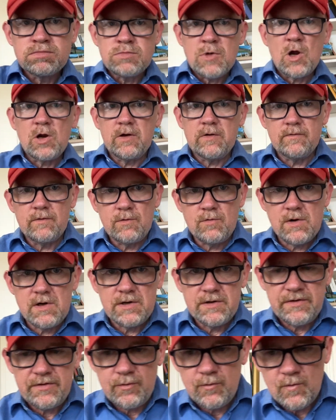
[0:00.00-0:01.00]
Hi
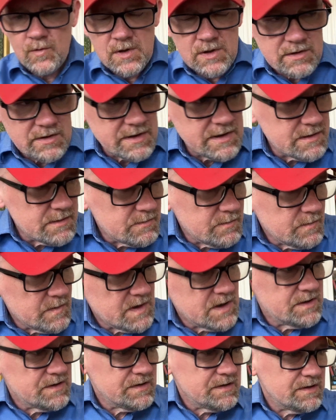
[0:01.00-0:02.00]
everyone, it's William.
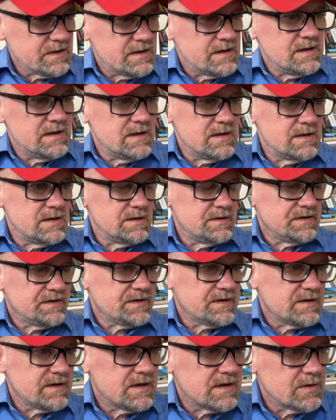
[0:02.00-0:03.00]
This
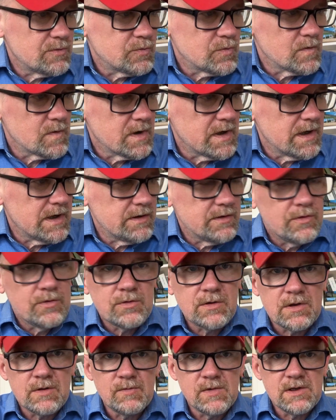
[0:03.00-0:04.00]
is the Grand
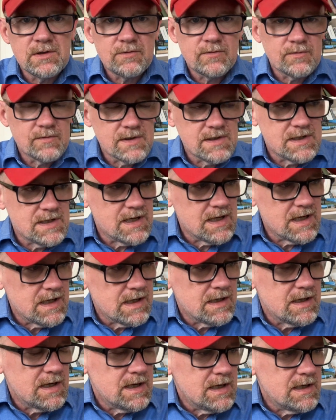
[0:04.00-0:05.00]
Duke Dmitri
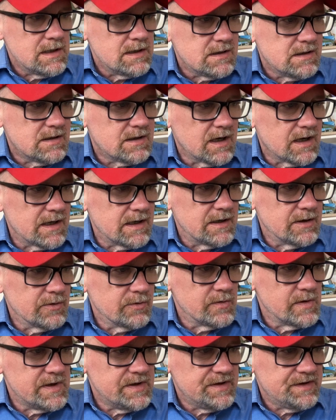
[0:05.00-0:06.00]

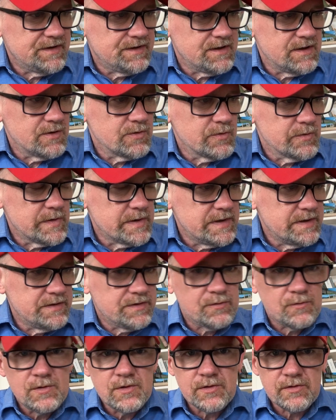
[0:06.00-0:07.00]
diary
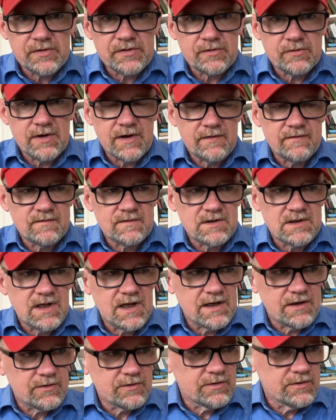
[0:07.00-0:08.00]
series. We also have
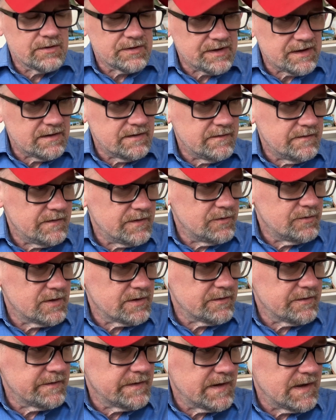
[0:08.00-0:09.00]
letters and a few
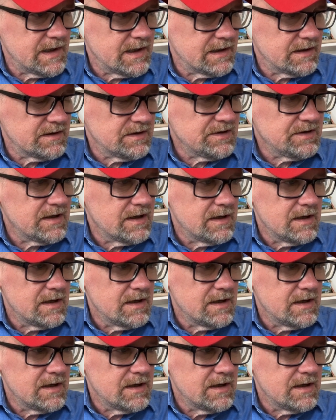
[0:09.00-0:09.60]
other things.